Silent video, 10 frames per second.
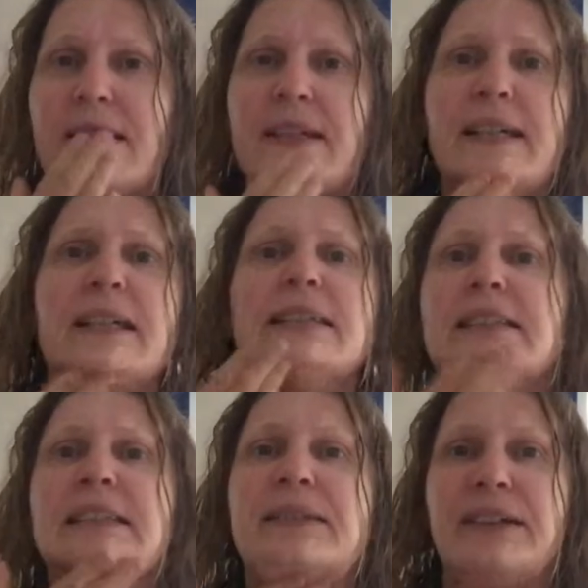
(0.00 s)
Yeah,
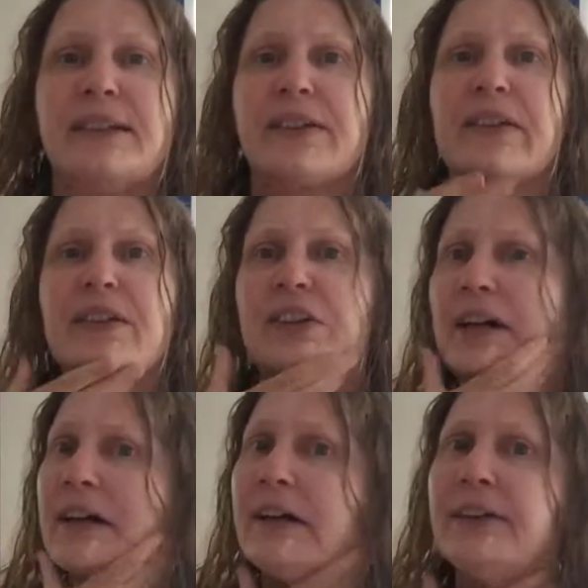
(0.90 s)
so while I was in the
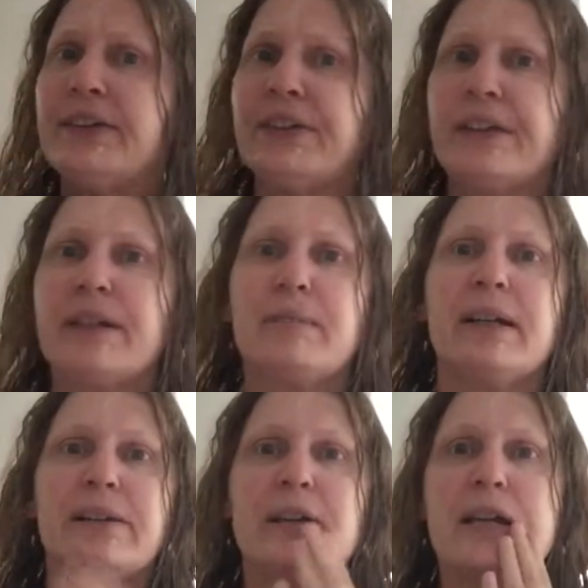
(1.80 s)
shower, I was thinking
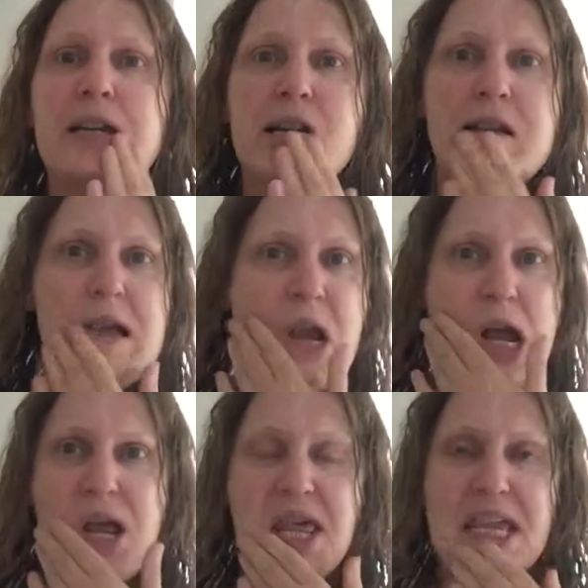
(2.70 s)
about that.
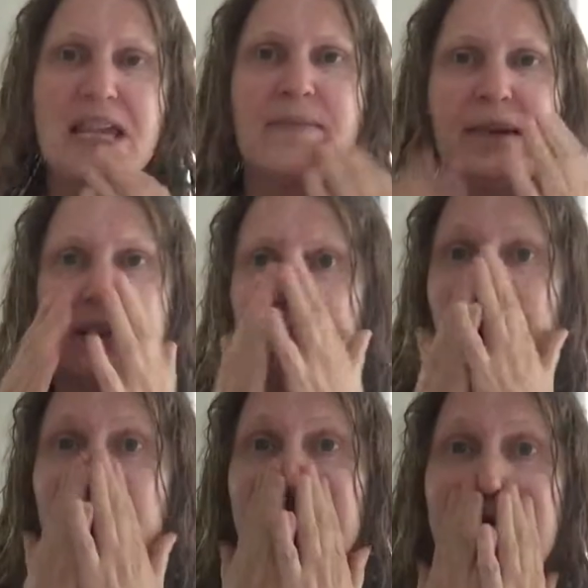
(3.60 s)
Thinking about that
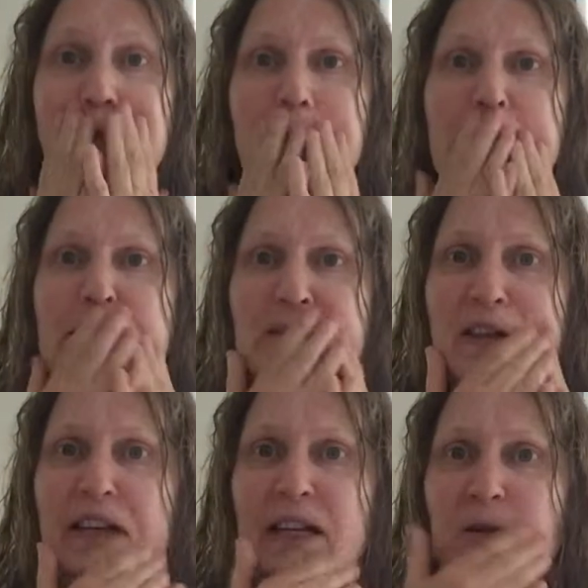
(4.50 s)
bloody spirit
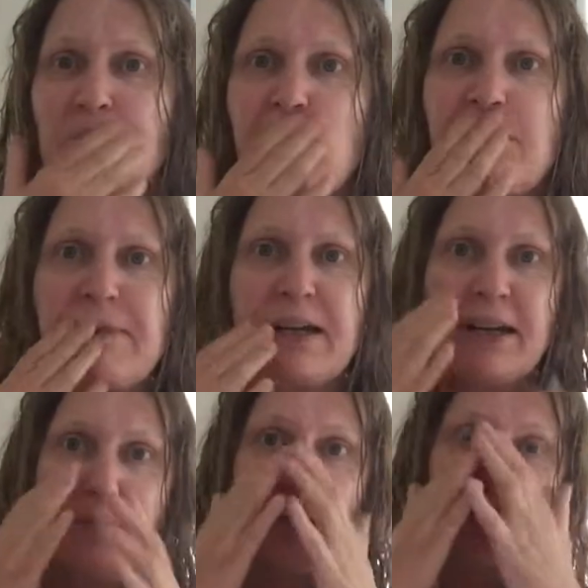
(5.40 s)
thing.
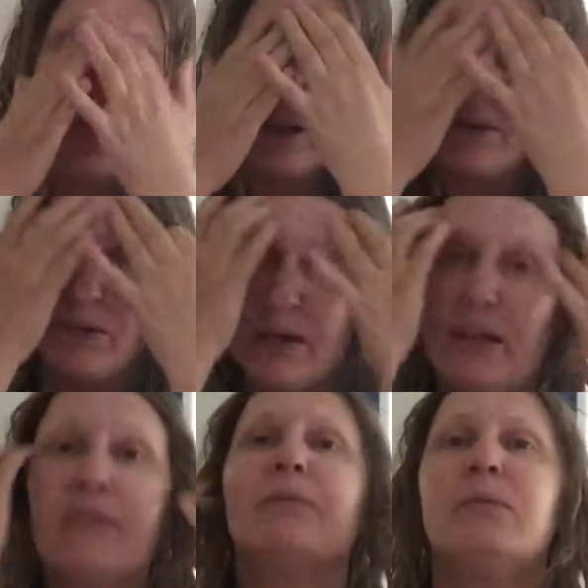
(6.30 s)
And wondering what
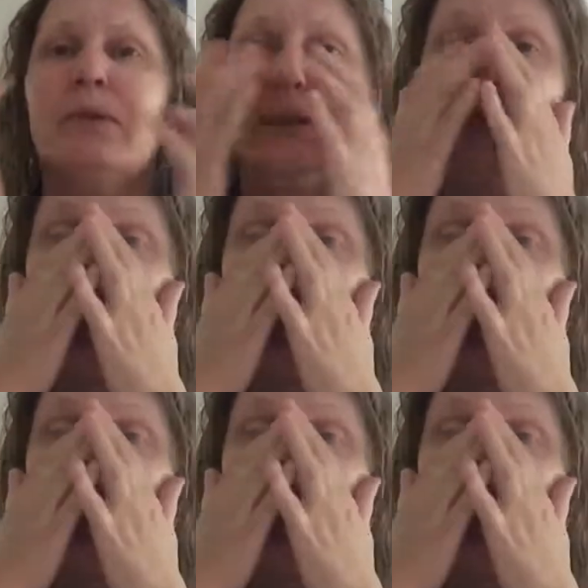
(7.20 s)
if it